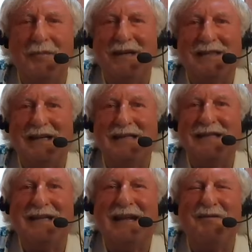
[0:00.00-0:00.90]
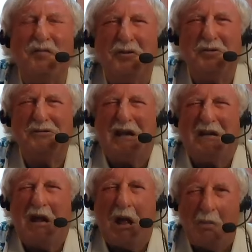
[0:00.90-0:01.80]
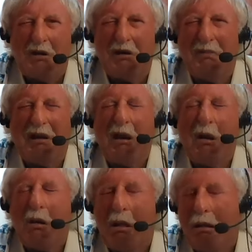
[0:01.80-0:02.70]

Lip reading: minutes." And I said, "That voodoo's not going to help me. Leave me alone."